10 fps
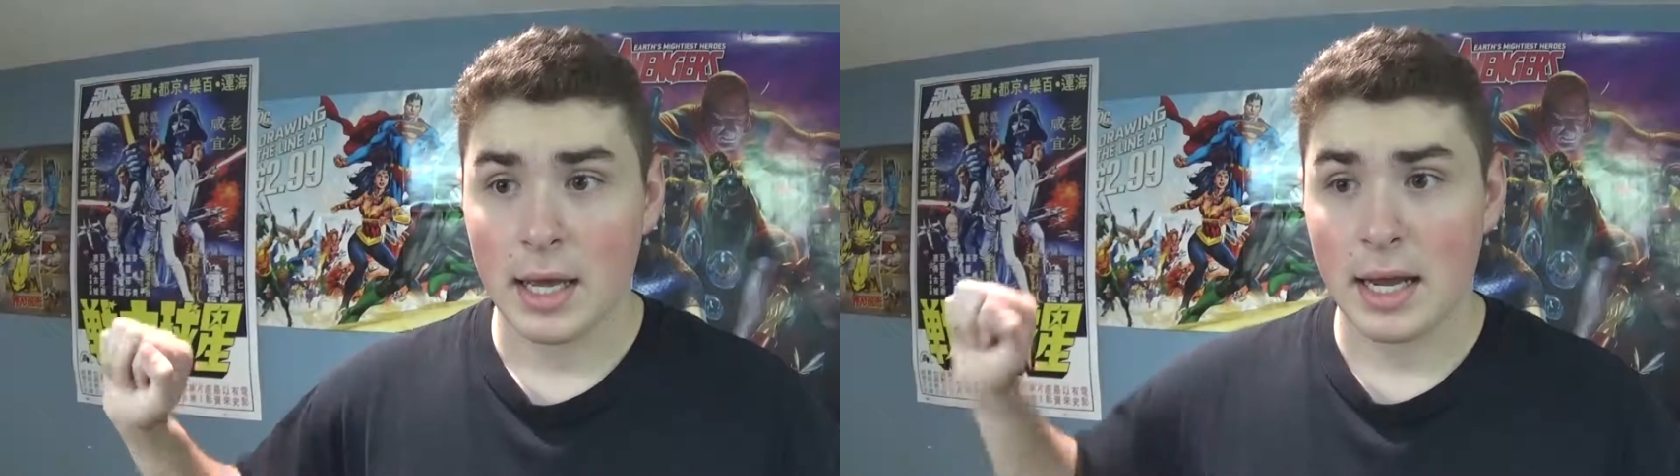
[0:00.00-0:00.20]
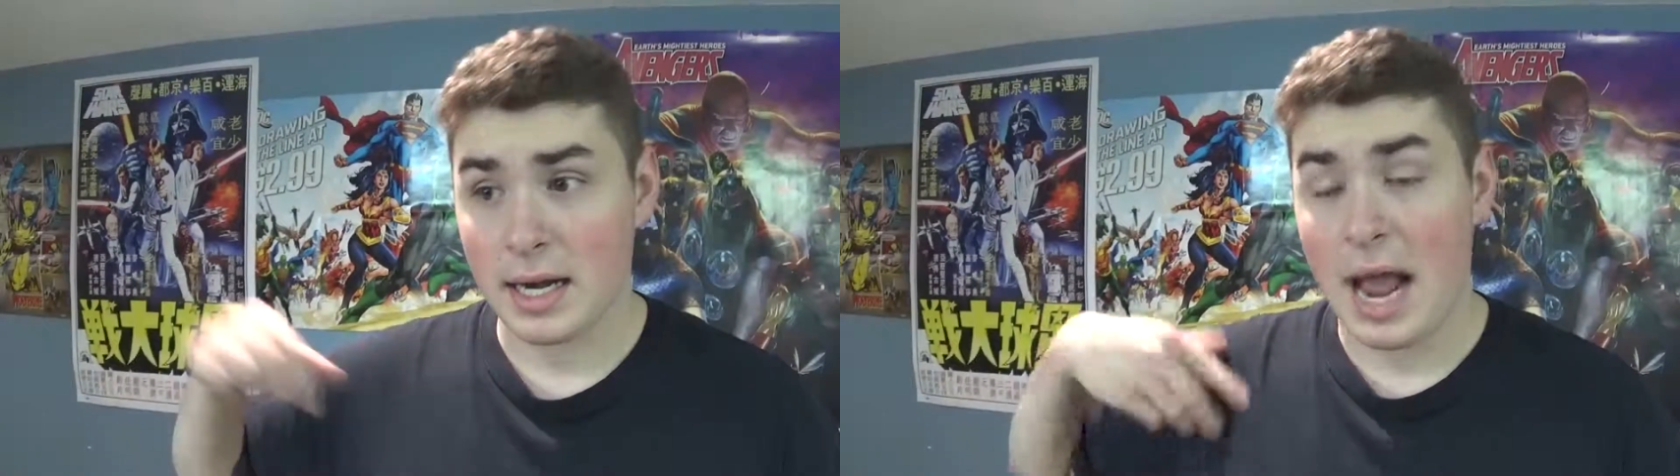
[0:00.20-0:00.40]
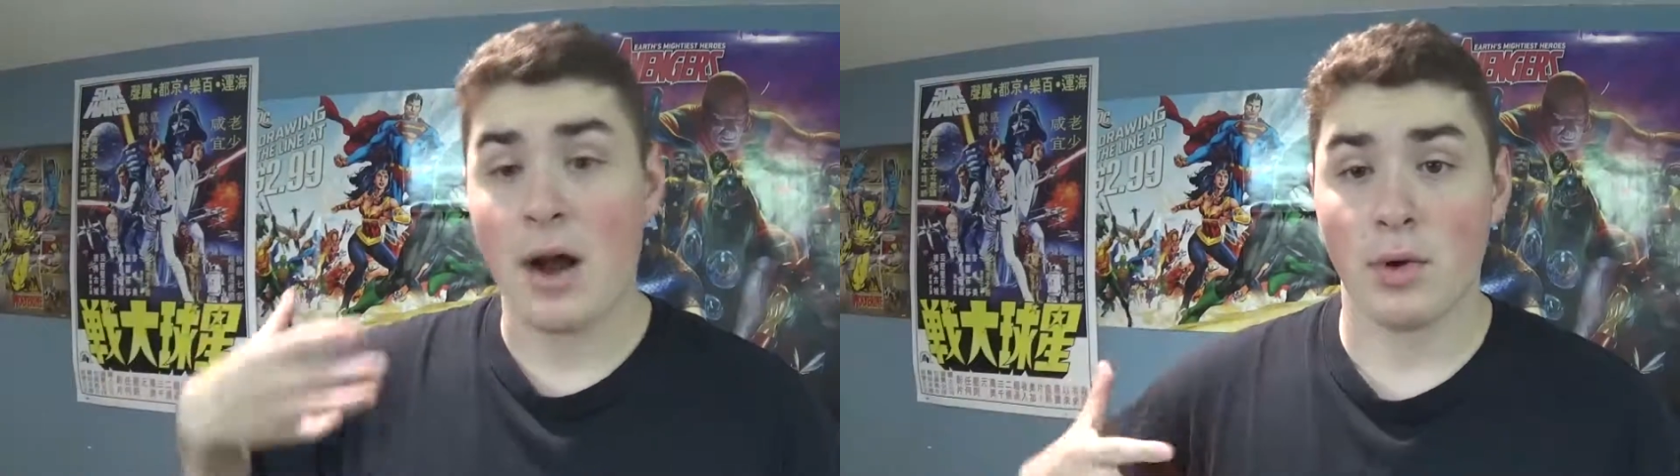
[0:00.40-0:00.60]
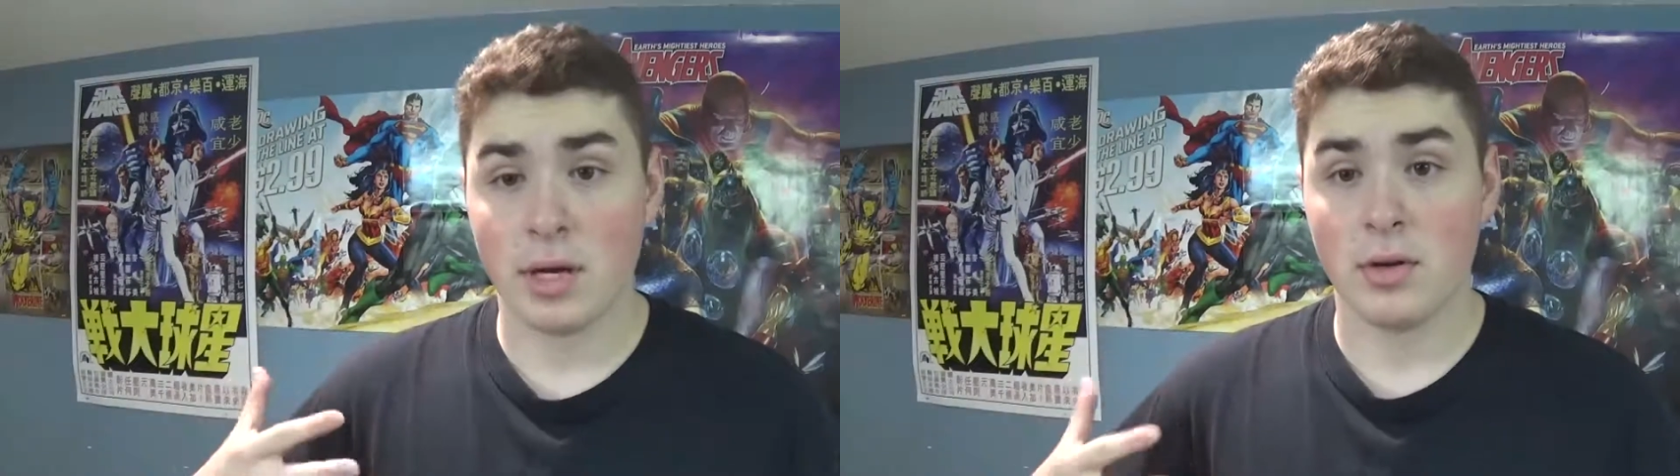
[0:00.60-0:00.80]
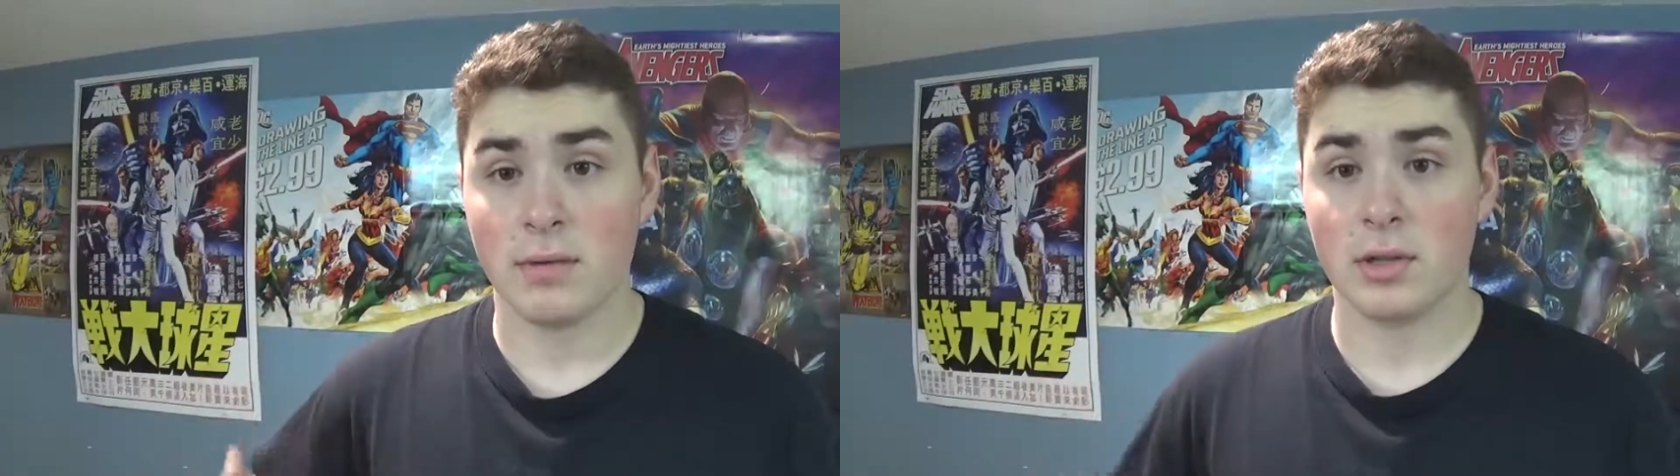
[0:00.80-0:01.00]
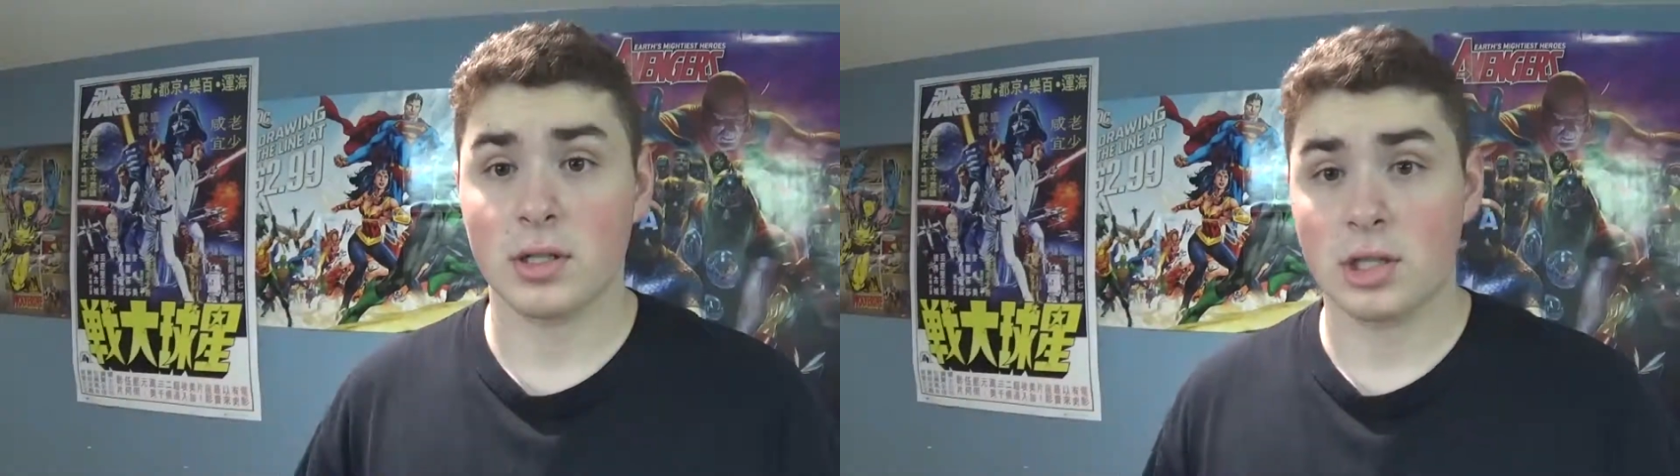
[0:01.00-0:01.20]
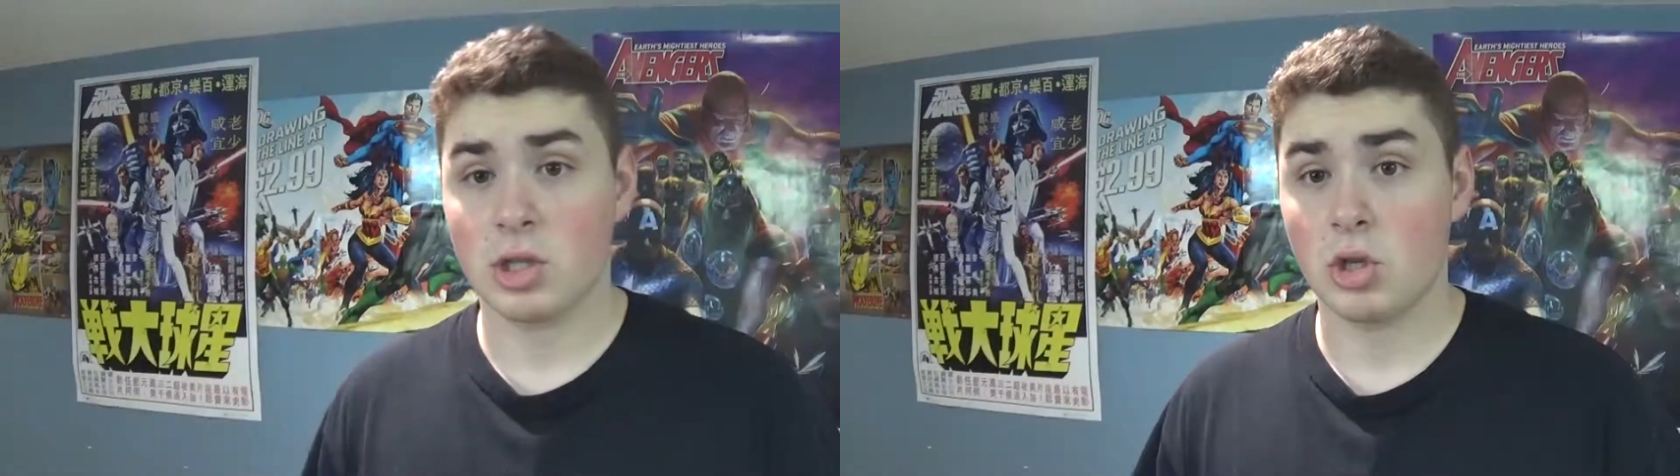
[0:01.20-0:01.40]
in our universe